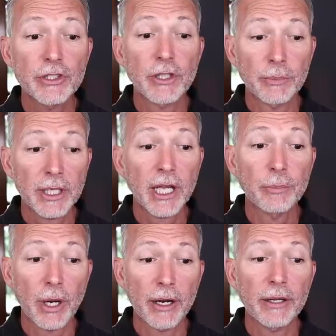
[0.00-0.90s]
something I'm
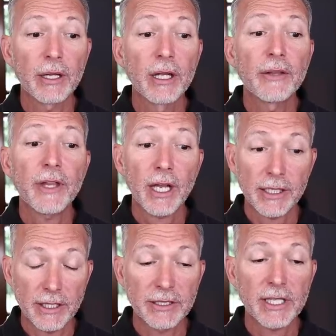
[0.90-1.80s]
proud of that I
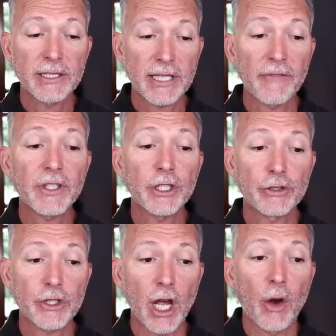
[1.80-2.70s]
did, say, seven
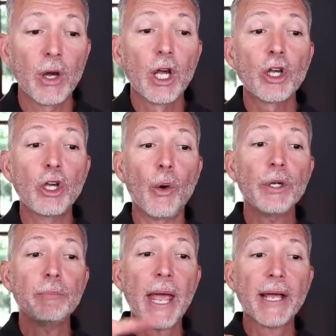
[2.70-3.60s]
years ago?
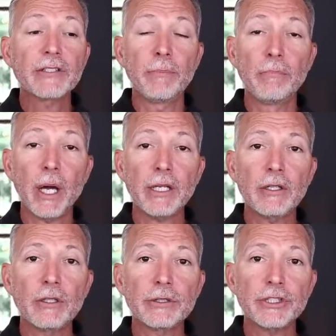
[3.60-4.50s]
Going back to
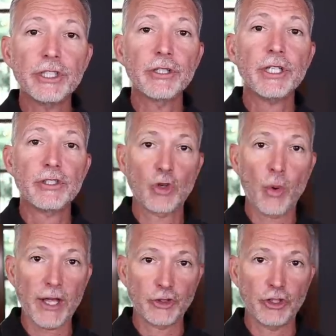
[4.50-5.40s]
Michael Tierney's
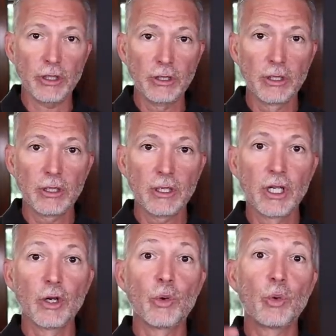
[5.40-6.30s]
question,
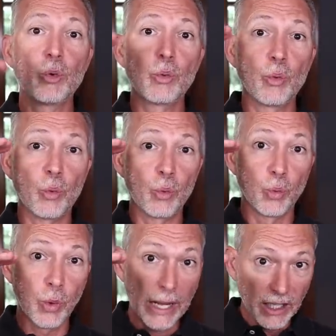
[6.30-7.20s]

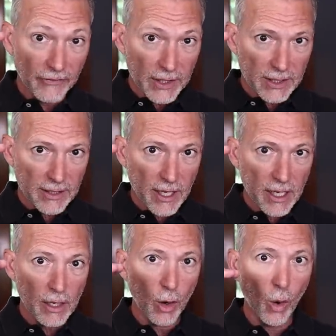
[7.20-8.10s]

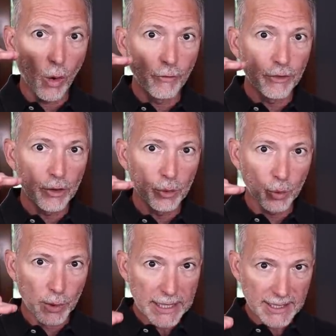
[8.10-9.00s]
relevancy over
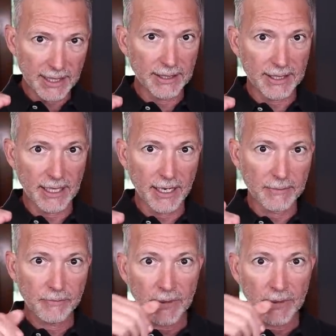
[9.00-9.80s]
recency.